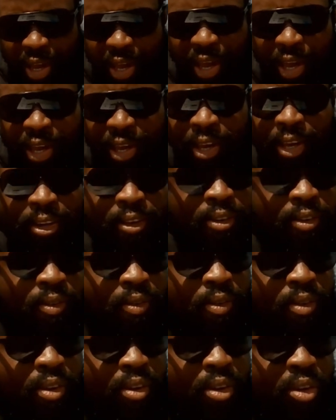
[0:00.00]
And
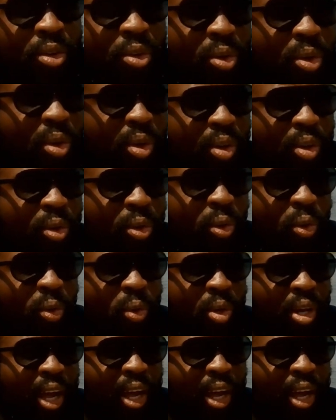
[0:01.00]
you you